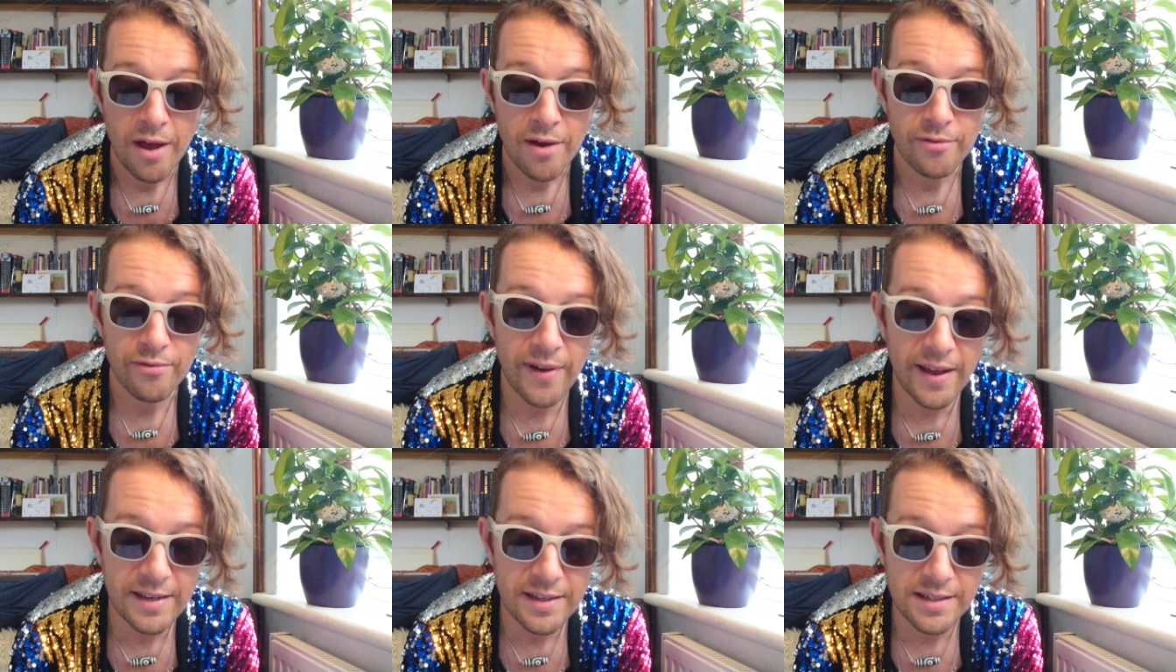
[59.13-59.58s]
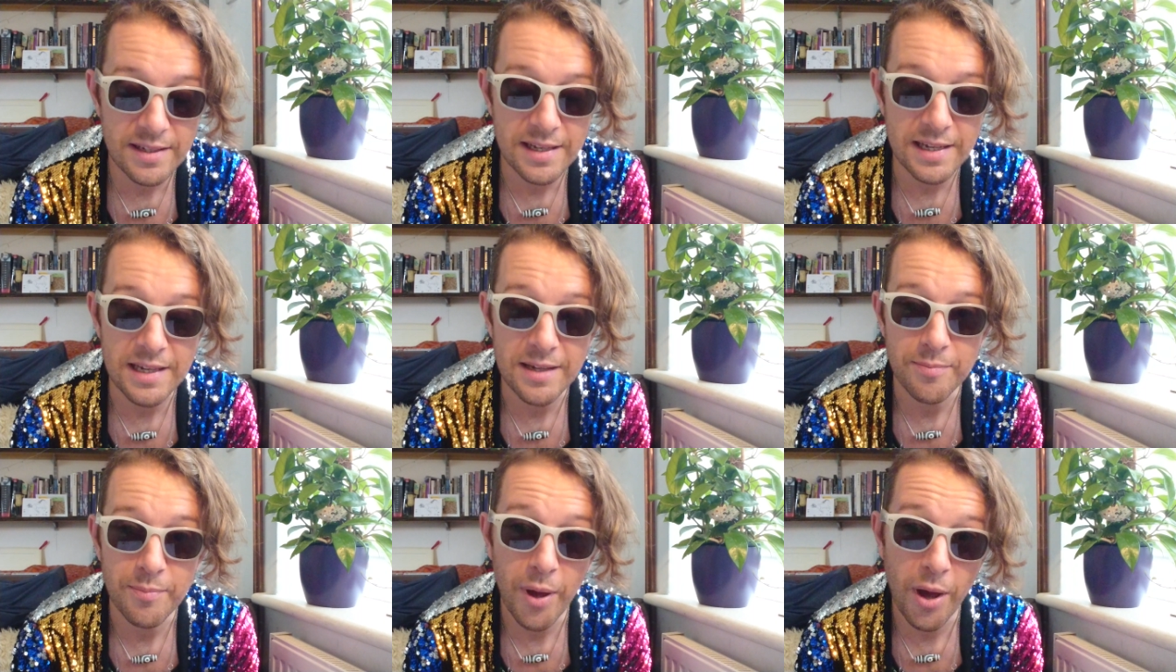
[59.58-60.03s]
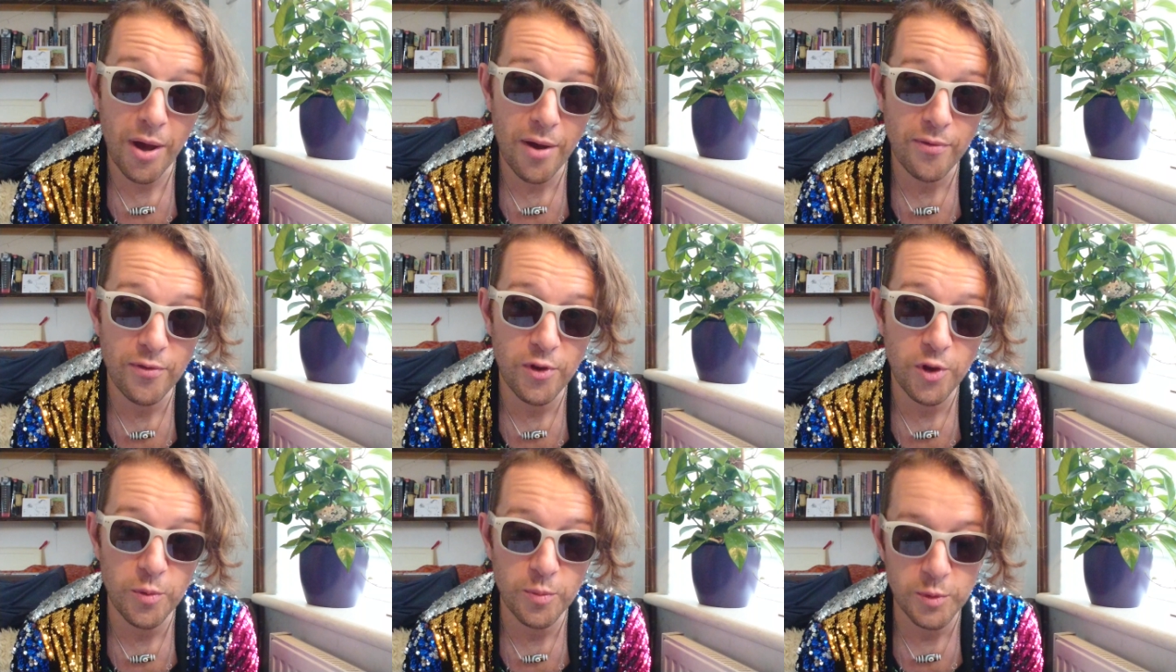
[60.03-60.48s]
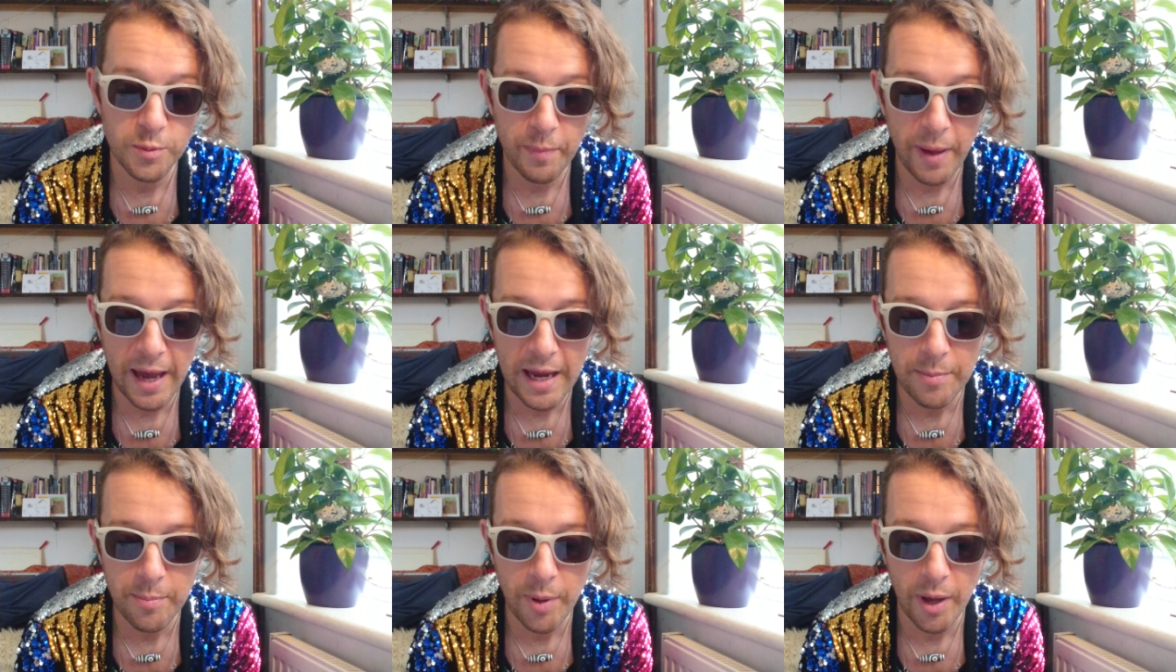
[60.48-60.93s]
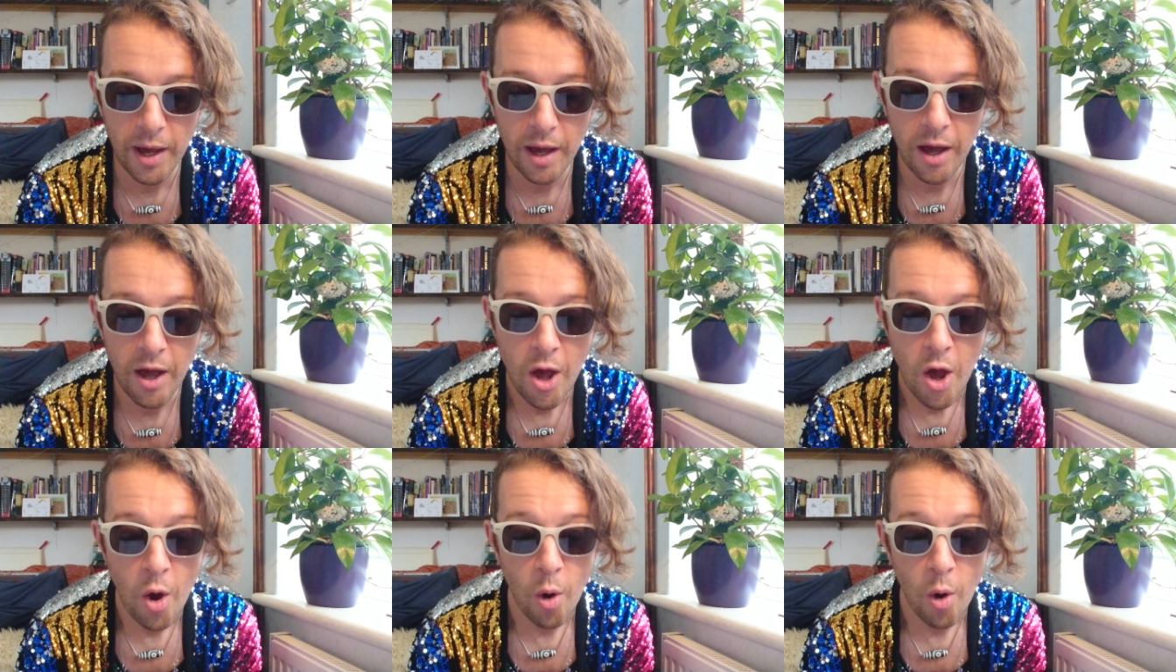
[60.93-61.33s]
fancy perfumed paper,